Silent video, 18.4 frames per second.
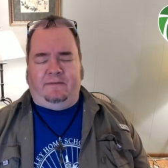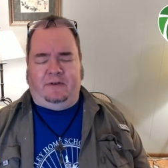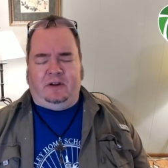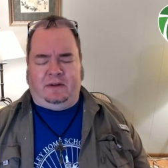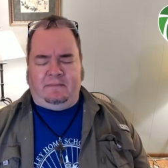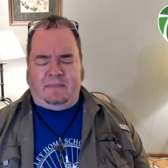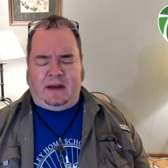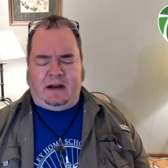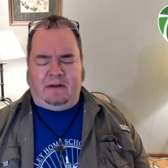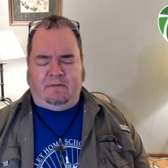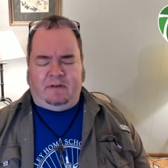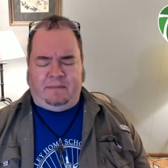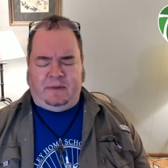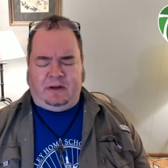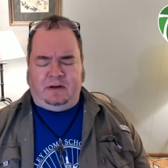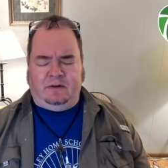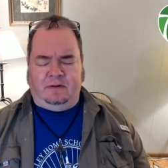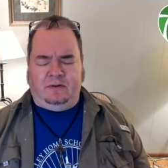for the men and
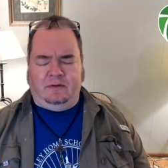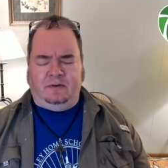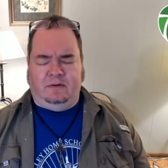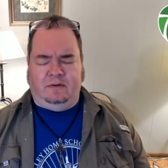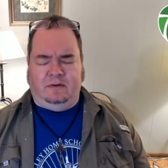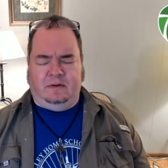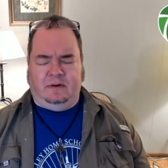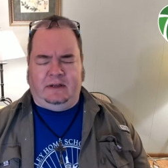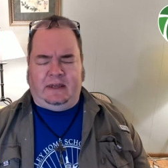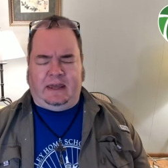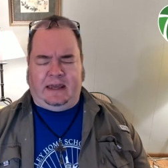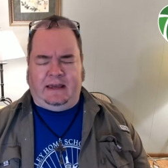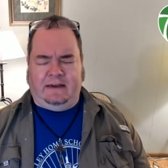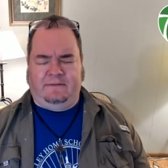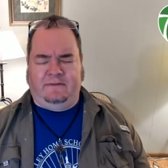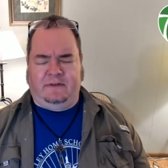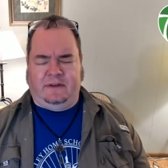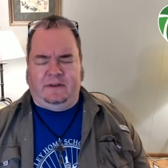women who
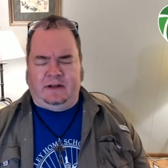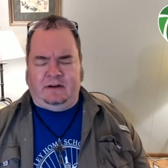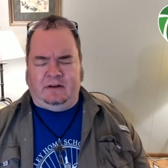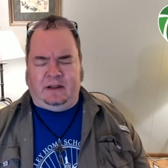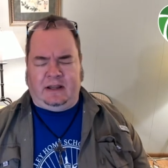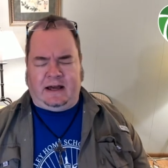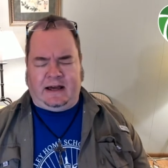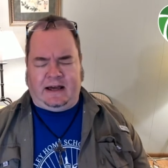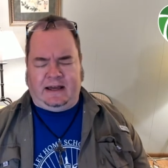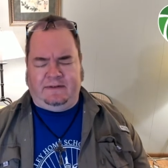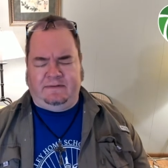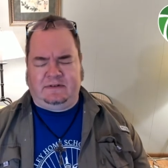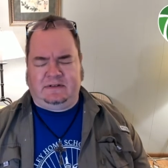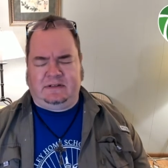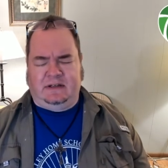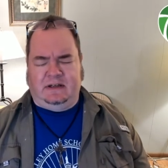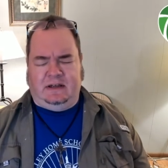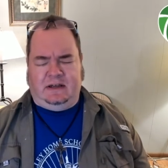gave their
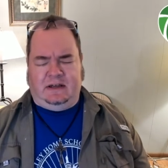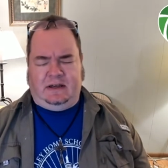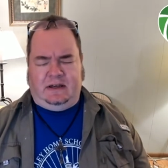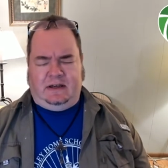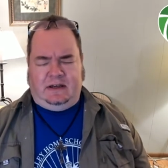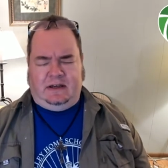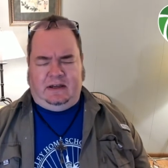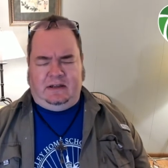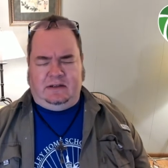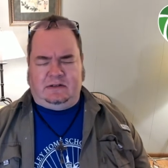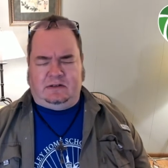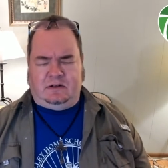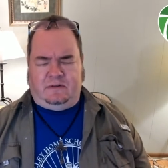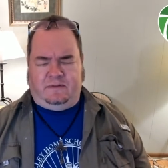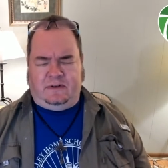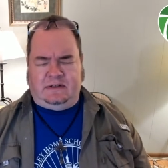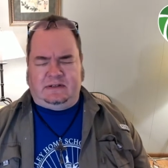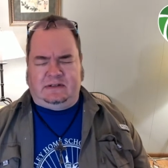lives in
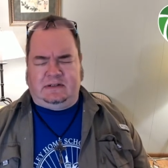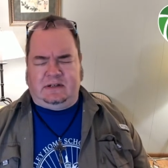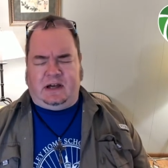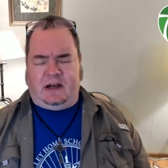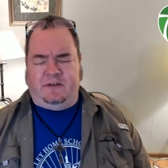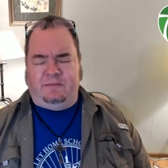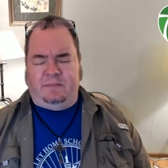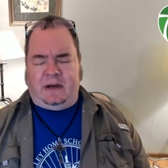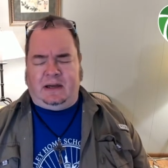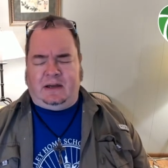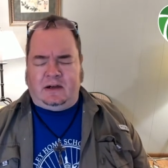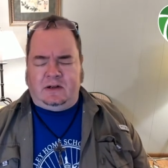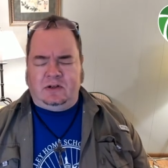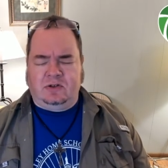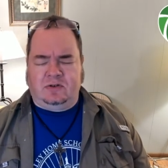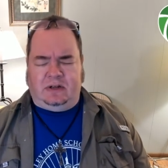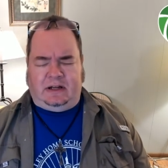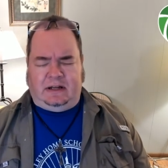service of my
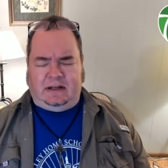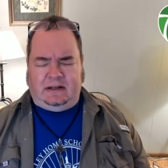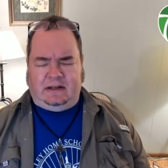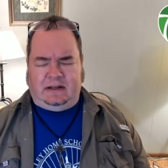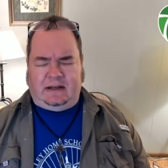country,